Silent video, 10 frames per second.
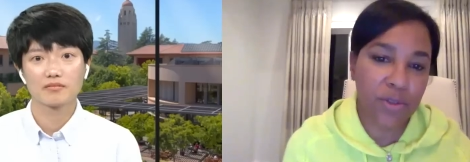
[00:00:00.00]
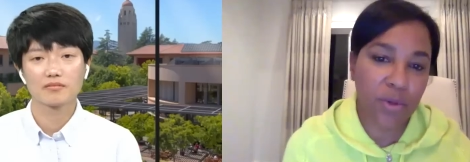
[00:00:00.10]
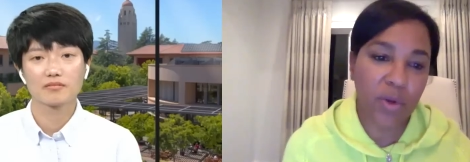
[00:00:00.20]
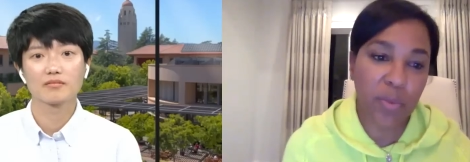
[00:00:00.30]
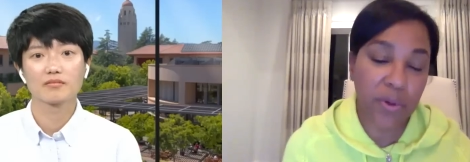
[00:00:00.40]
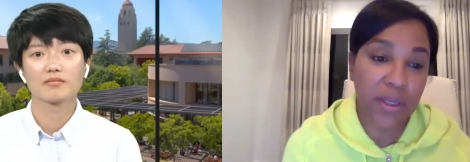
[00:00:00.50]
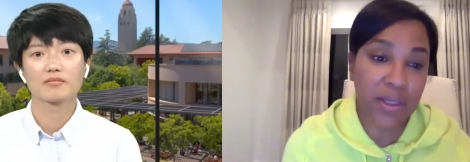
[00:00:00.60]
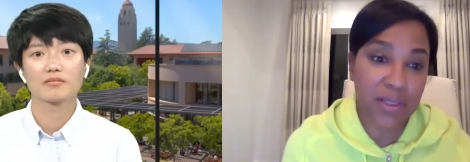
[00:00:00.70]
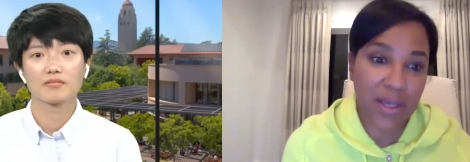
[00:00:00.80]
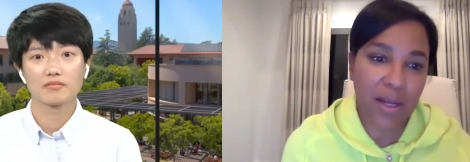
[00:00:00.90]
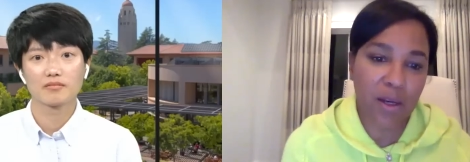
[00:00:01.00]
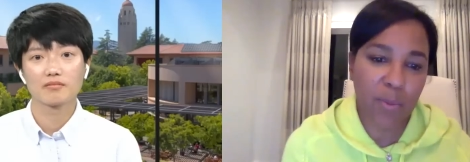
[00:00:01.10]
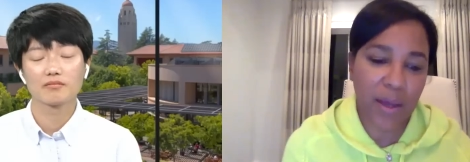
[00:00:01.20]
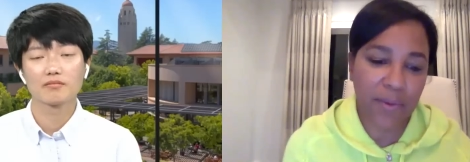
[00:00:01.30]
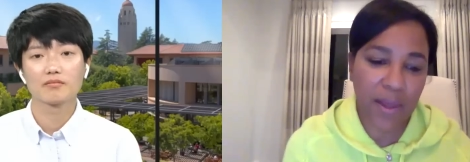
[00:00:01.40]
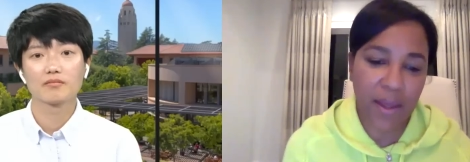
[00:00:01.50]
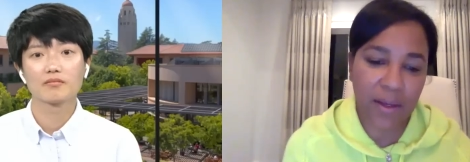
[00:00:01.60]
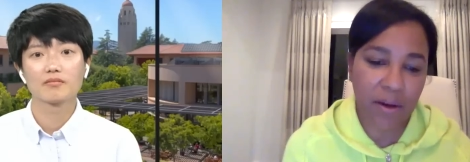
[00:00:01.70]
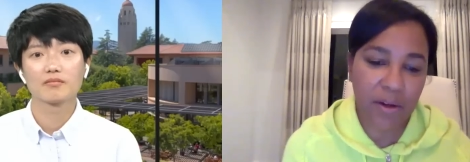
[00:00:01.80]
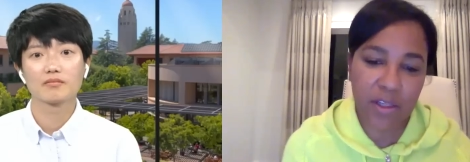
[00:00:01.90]
Speaker 1: so we're pretty excited about that
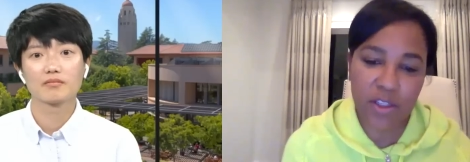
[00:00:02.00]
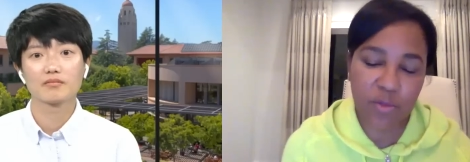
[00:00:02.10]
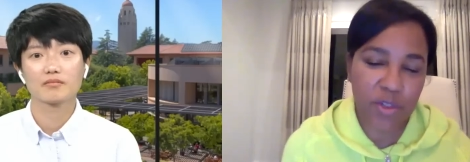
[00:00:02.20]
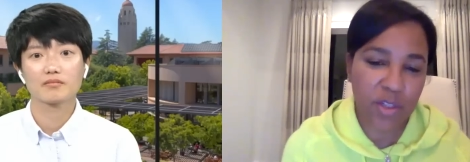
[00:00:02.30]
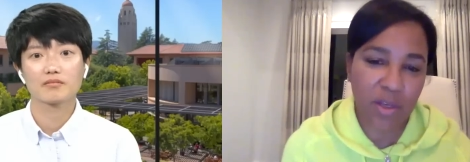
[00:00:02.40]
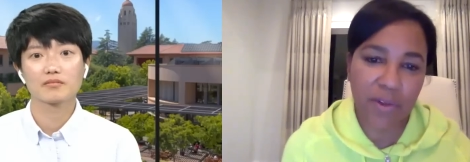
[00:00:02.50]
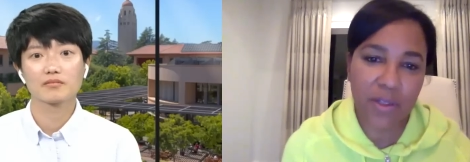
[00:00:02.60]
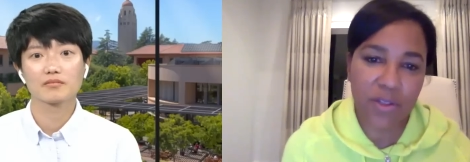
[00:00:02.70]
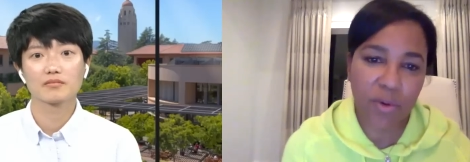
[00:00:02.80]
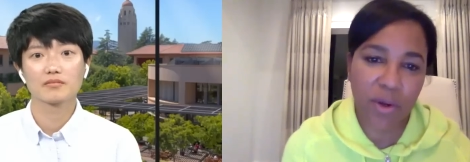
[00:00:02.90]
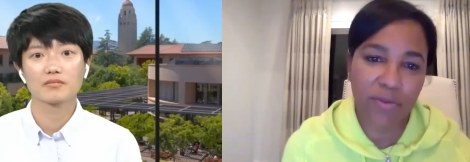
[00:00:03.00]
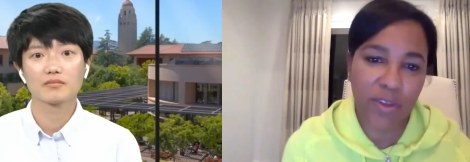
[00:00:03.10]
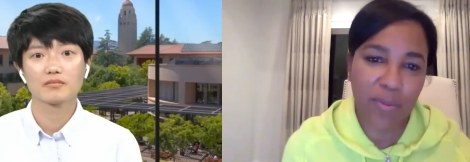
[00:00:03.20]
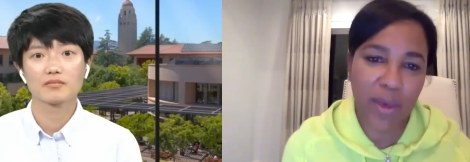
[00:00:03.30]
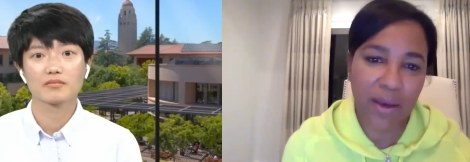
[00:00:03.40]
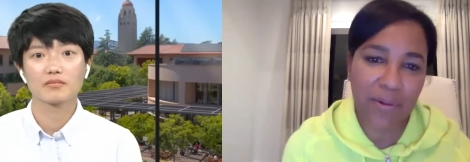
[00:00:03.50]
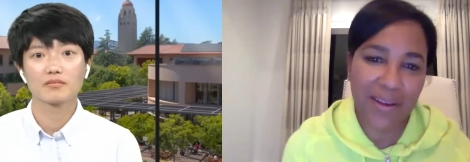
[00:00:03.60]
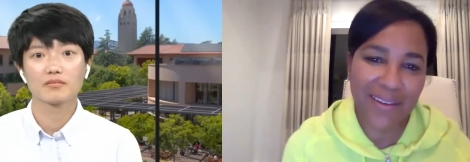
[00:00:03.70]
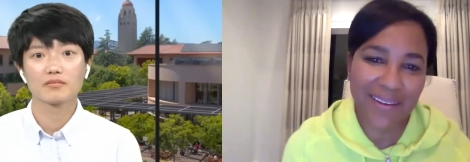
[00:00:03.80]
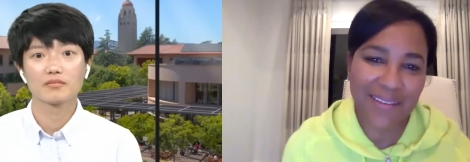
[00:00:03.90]
and our customers are giving us great feedback
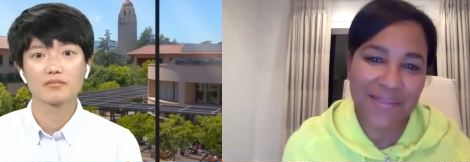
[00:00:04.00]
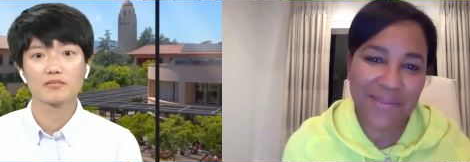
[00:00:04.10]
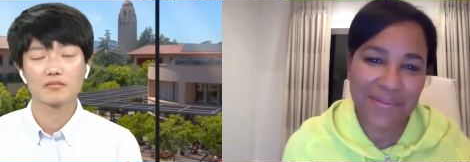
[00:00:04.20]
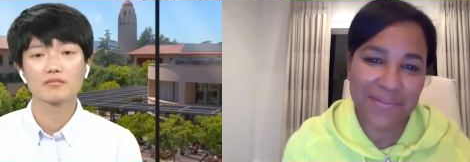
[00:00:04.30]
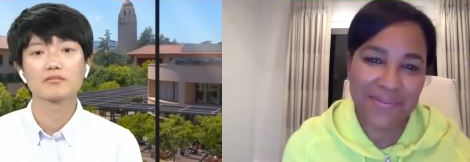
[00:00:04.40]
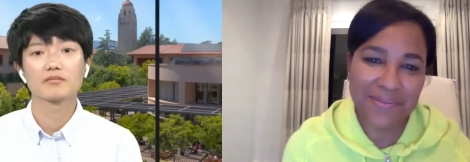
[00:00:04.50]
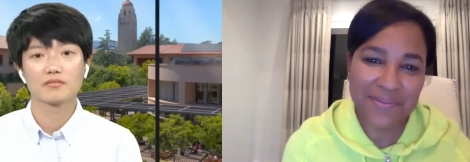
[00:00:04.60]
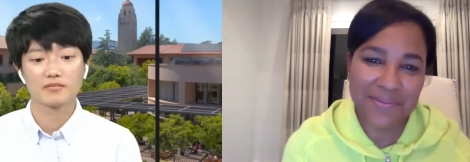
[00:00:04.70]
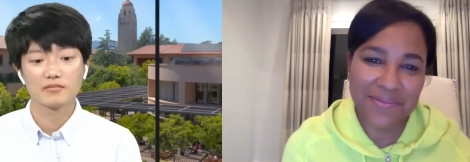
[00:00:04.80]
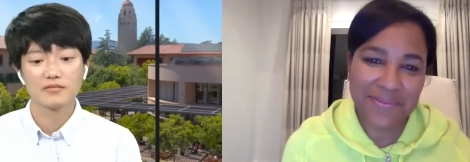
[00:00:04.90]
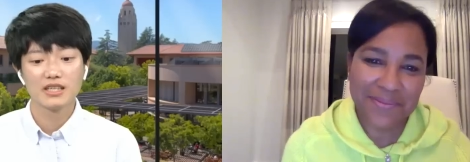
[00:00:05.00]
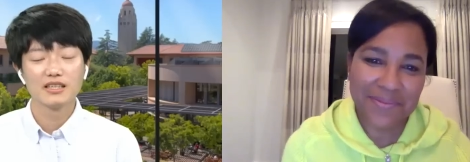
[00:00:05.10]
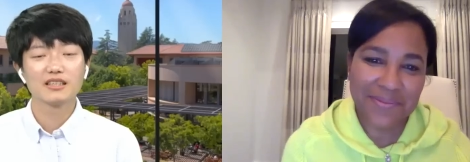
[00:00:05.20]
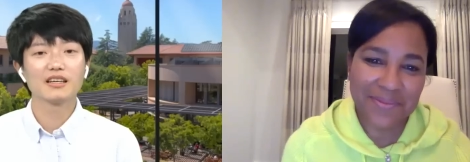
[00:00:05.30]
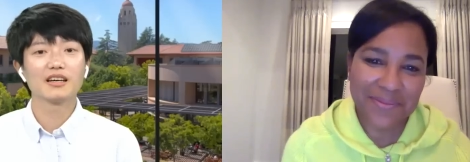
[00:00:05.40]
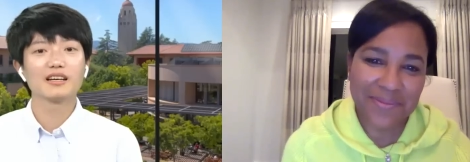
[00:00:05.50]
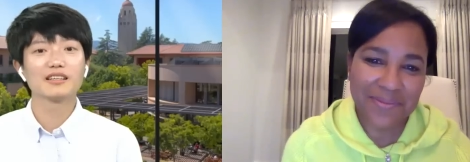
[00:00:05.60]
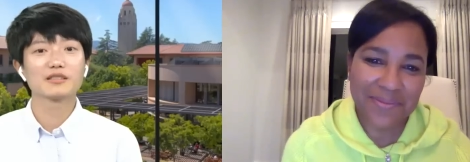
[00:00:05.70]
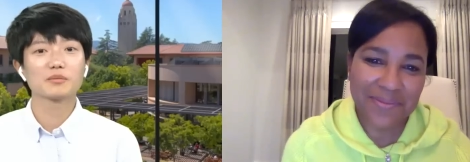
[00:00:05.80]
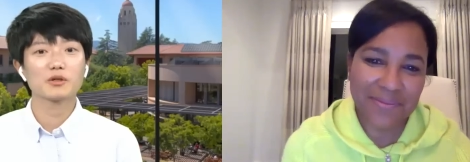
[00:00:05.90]
right now
Speaker 2: yeah
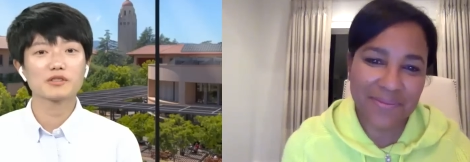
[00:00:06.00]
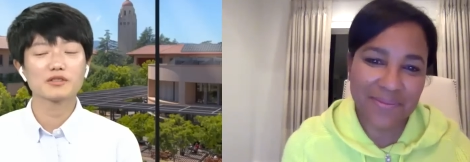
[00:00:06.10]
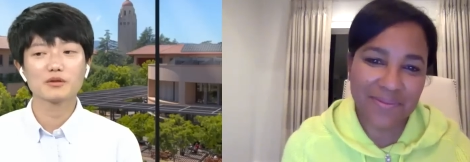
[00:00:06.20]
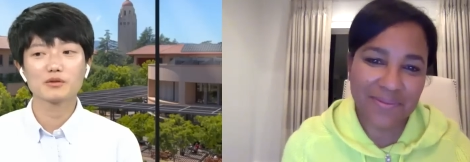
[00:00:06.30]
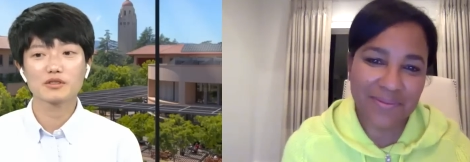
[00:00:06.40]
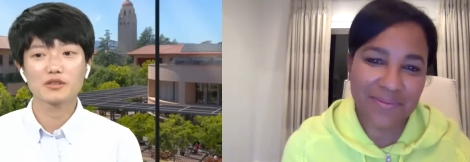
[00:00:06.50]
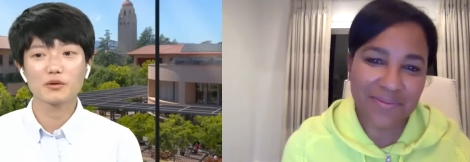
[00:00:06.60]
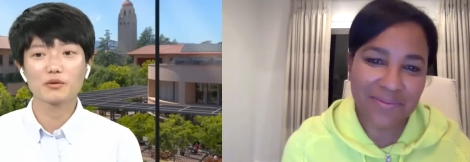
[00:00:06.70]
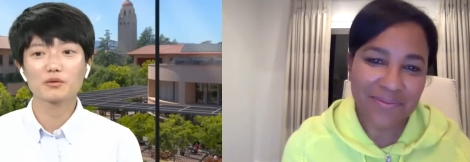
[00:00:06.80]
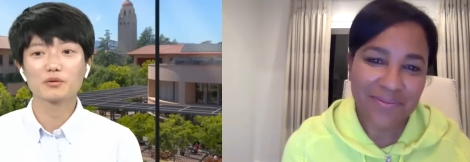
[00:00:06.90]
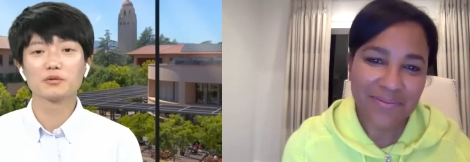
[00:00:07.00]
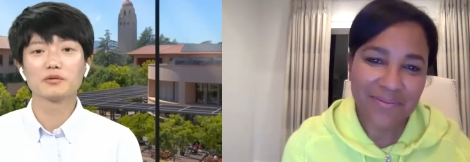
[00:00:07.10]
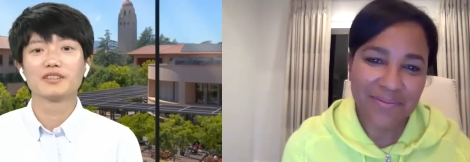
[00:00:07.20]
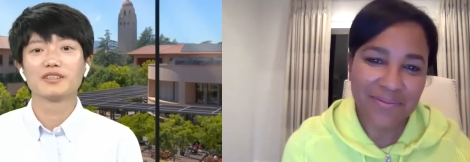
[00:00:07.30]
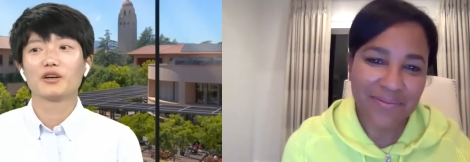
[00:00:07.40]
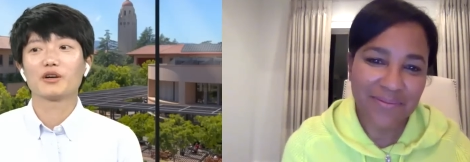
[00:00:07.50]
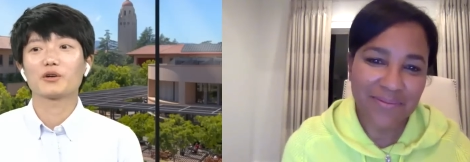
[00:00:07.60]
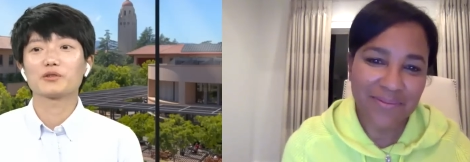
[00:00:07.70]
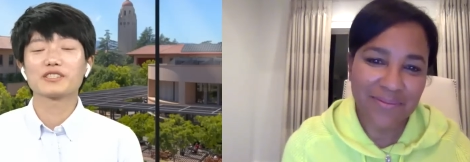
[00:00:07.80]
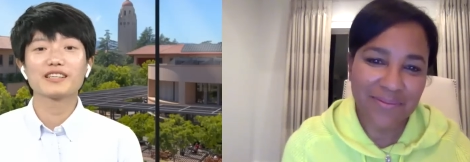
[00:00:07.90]
as a person who's going through
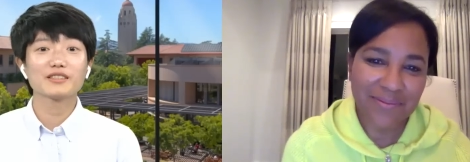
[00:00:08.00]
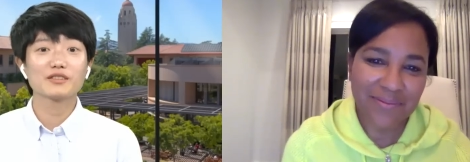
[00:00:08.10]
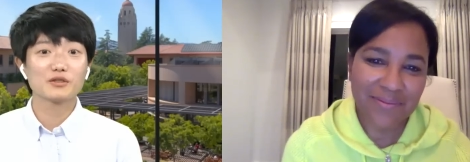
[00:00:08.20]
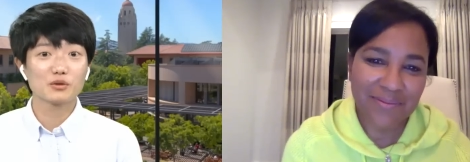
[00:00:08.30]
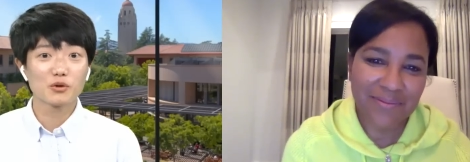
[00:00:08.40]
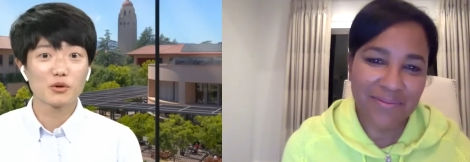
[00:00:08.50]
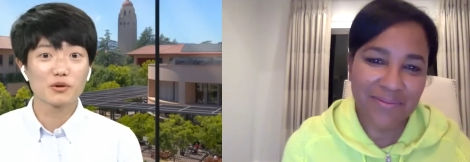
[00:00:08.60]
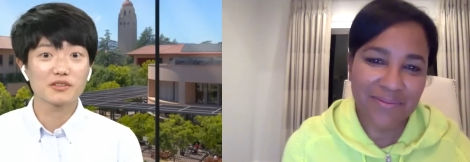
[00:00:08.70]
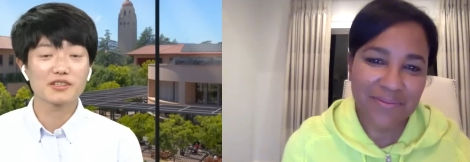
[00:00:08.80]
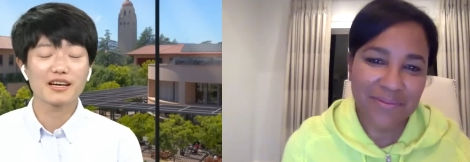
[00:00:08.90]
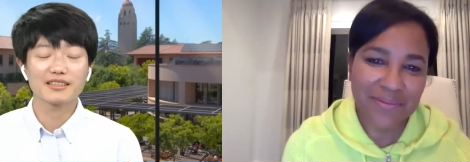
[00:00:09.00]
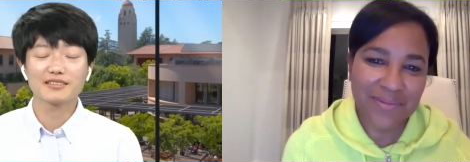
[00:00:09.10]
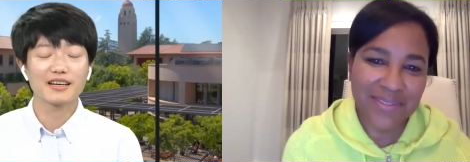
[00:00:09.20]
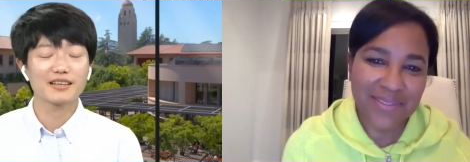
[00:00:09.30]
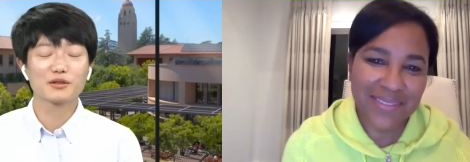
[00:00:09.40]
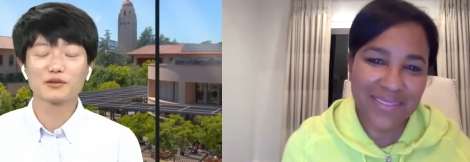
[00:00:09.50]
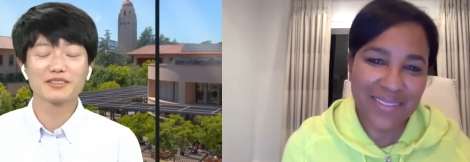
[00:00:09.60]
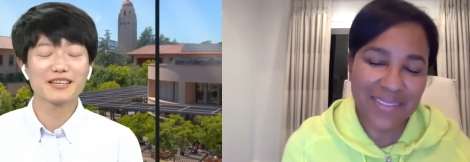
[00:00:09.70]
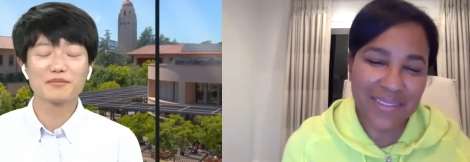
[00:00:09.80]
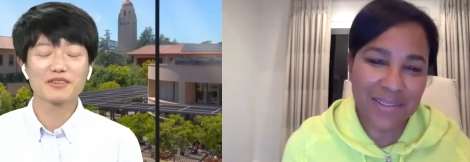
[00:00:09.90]
her second zoom quarter i, I
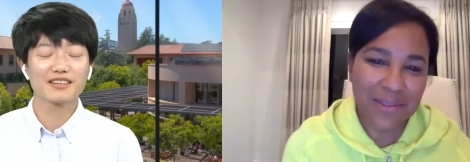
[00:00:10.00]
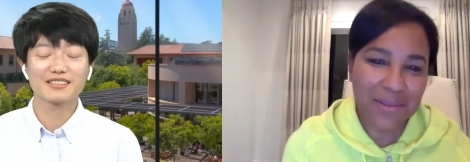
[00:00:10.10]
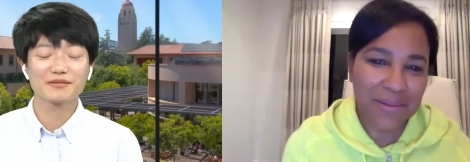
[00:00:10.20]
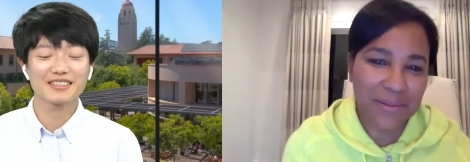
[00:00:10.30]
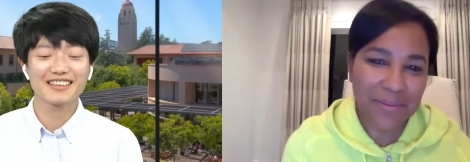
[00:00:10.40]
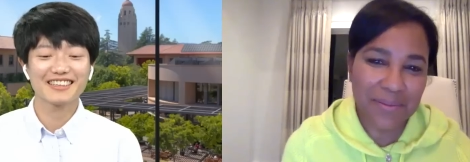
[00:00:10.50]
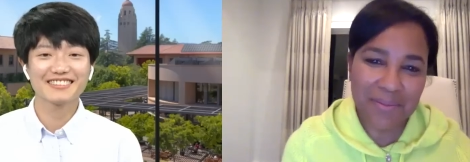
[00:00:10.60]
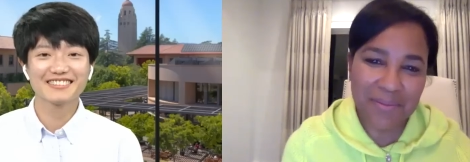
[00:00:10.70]
totally empathize with that